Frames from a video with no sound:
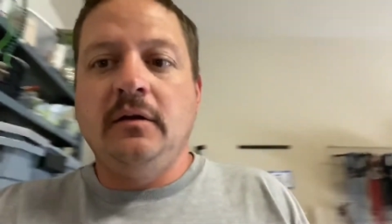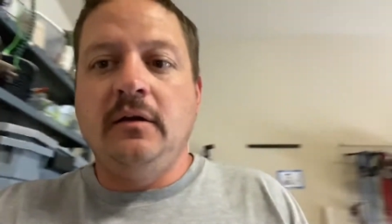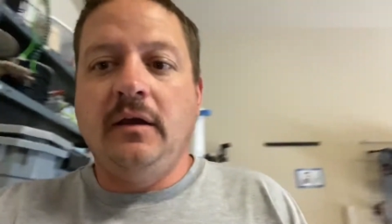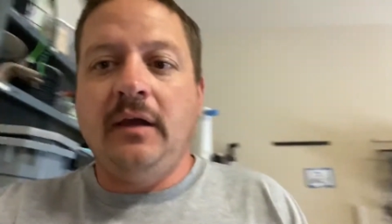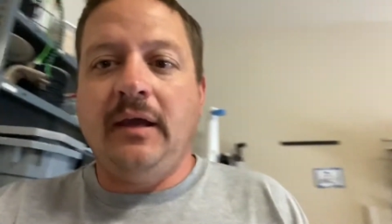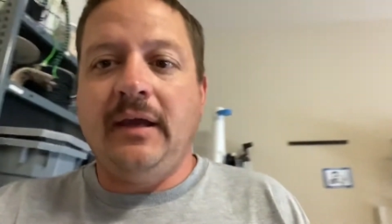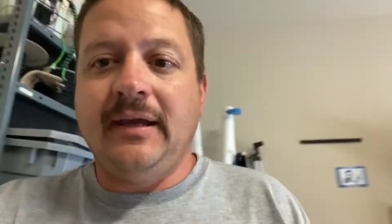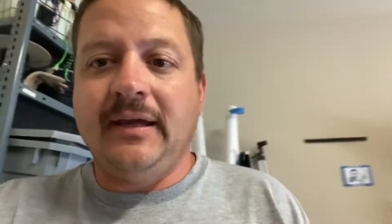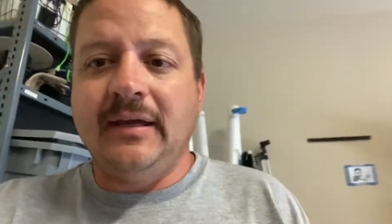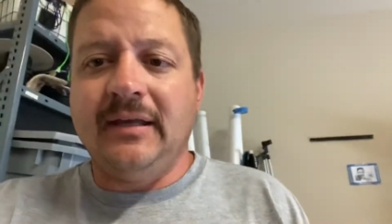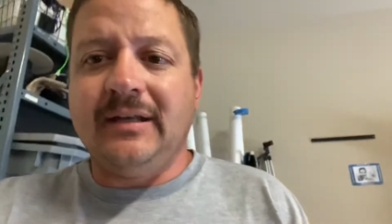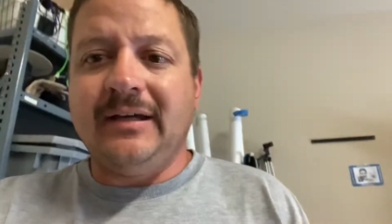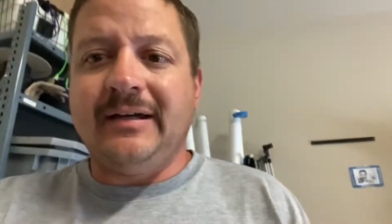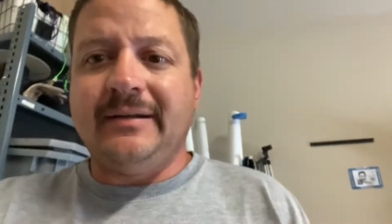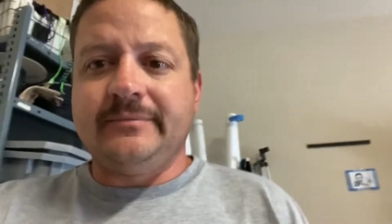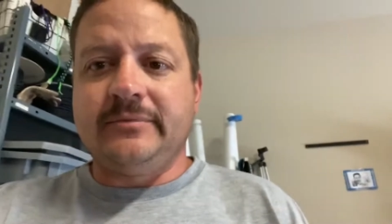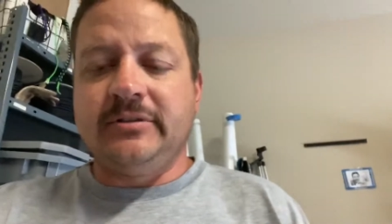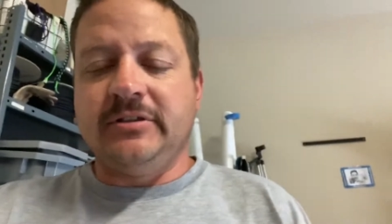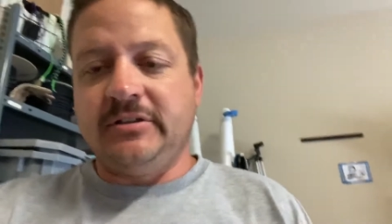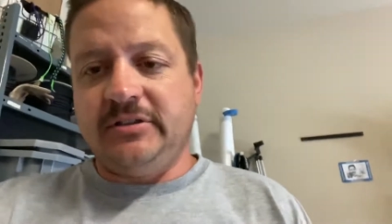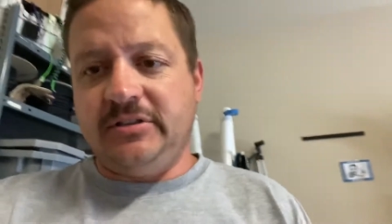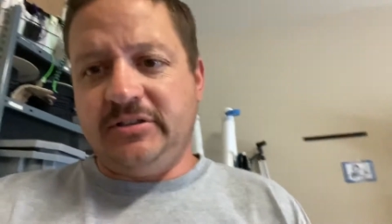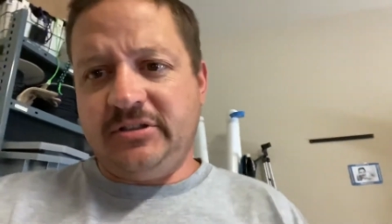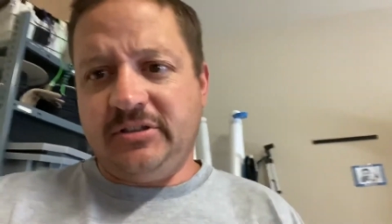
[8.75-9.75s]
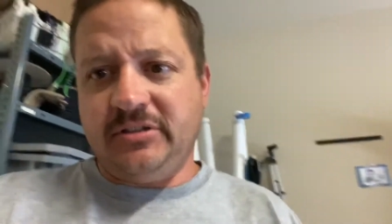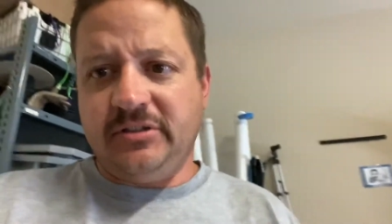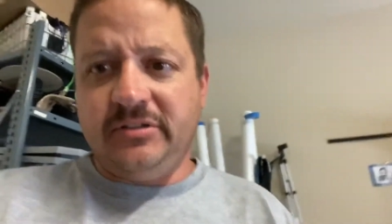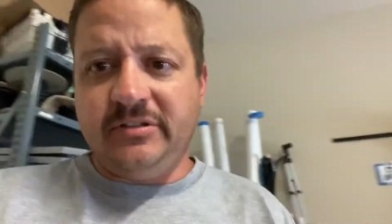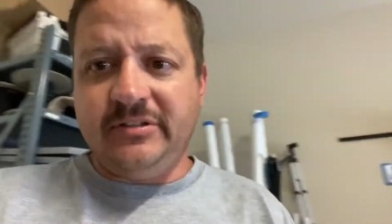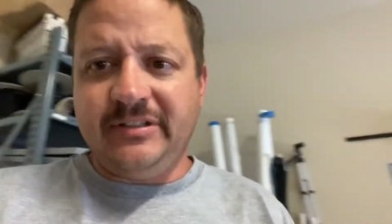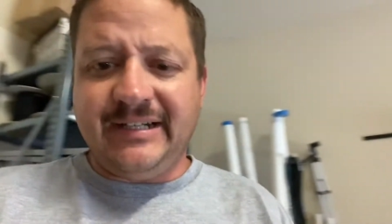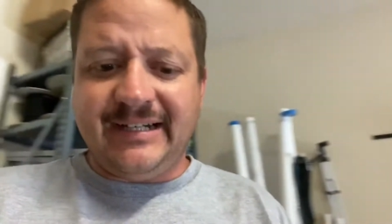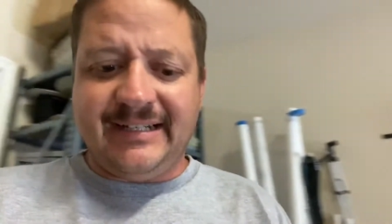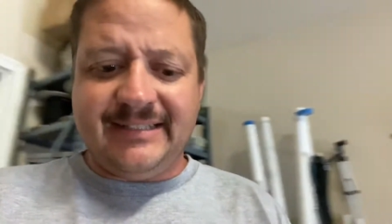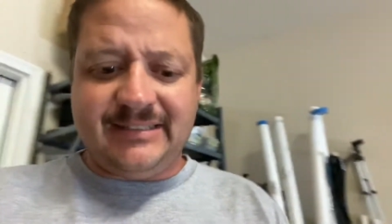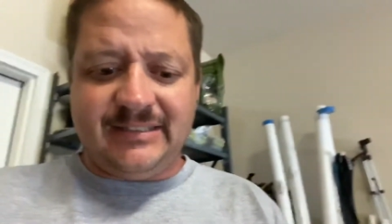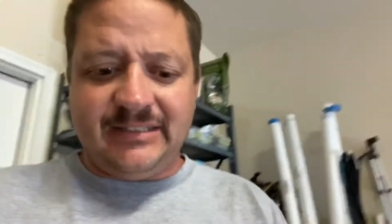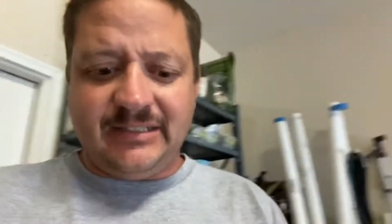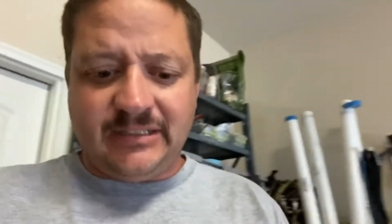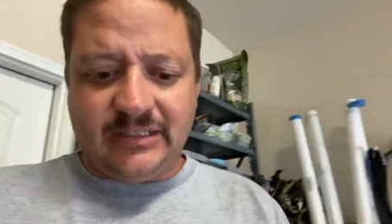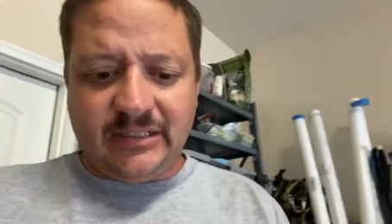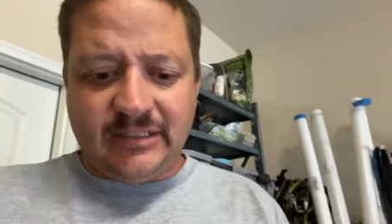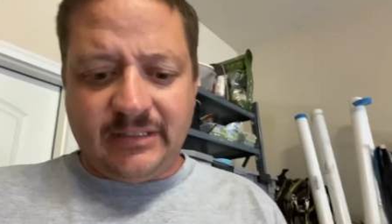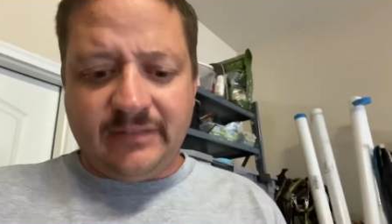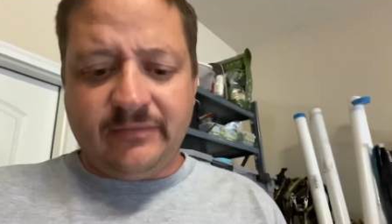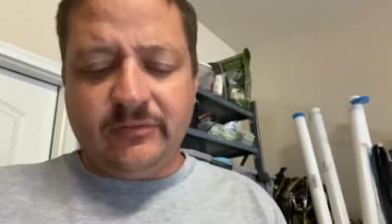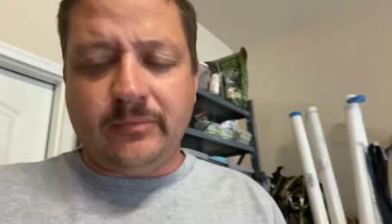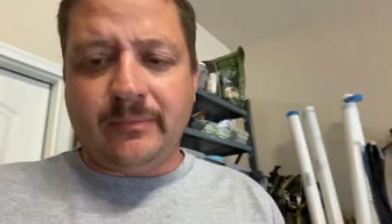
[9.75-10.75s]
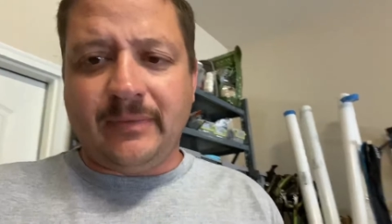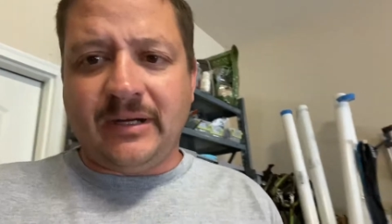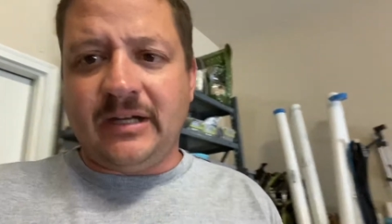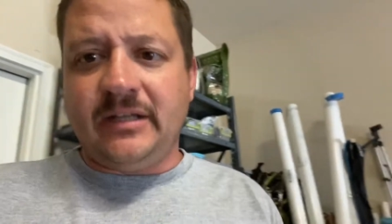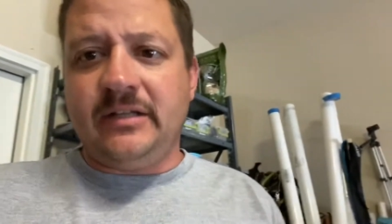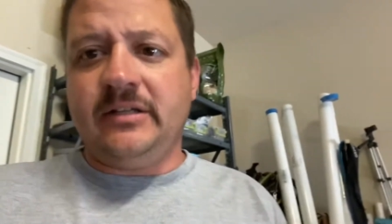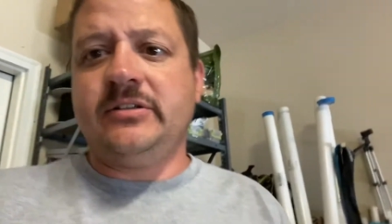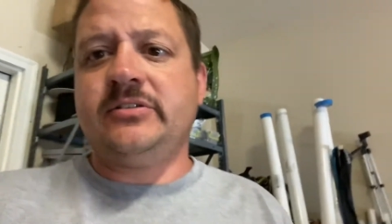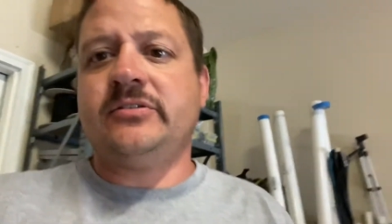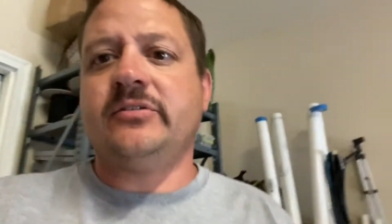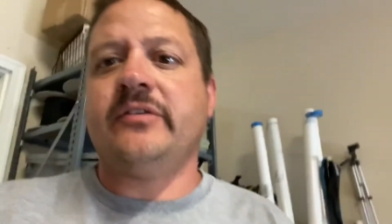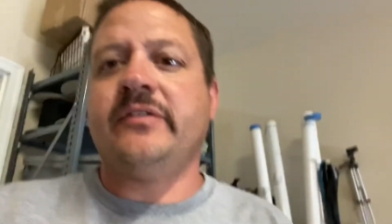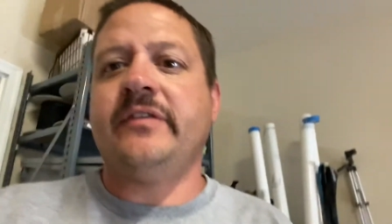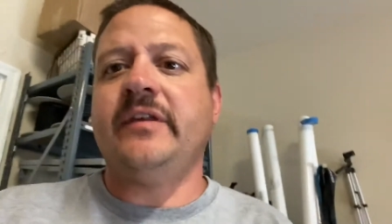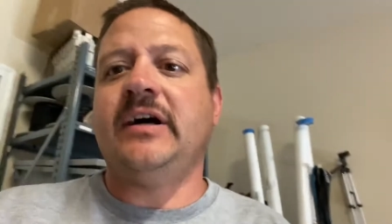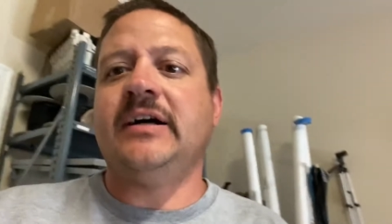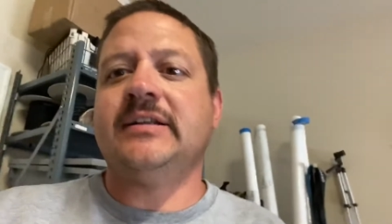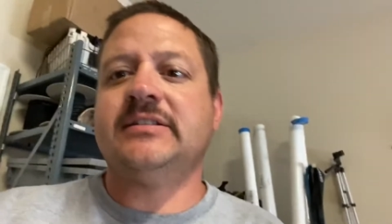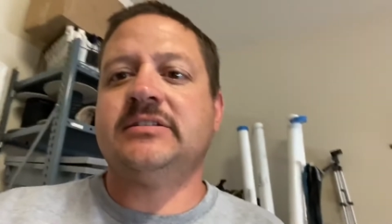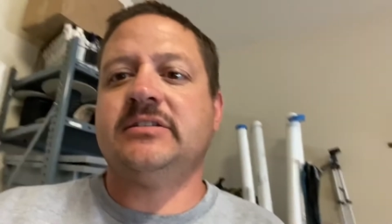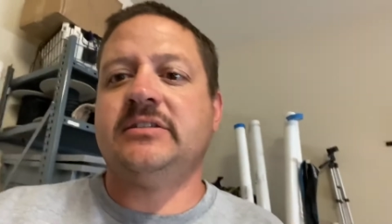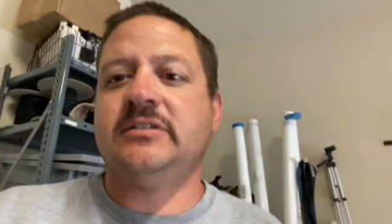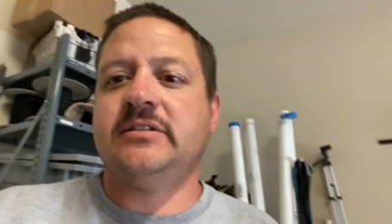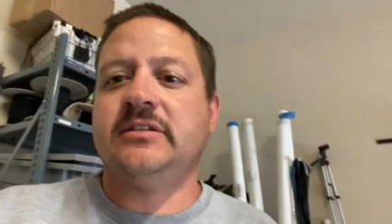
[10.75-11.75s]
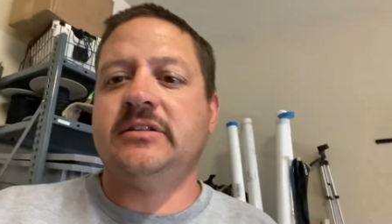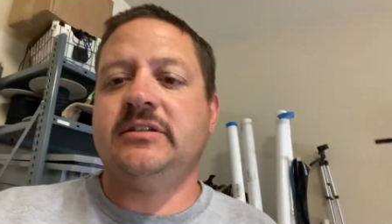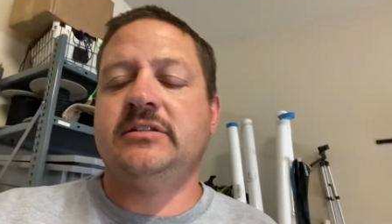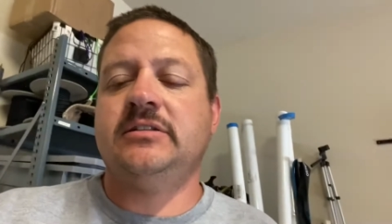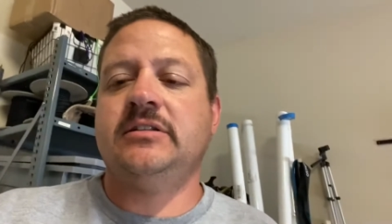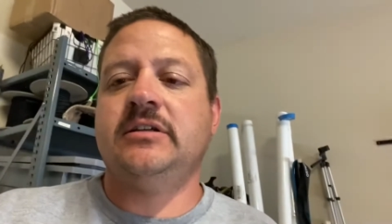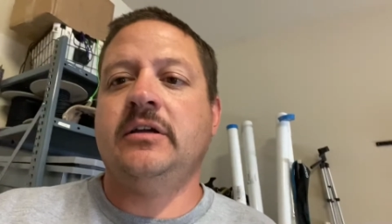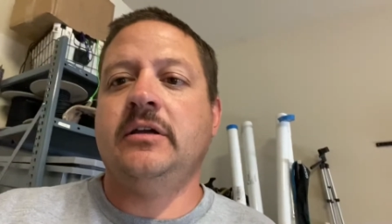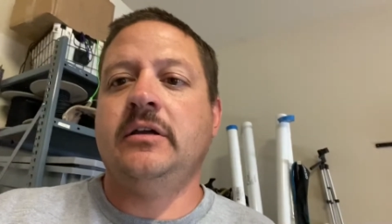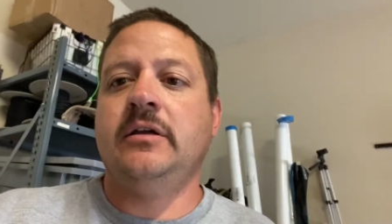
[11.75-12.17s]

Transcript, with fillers: and I'm going to show you guys it and give you my initial thoughts on it.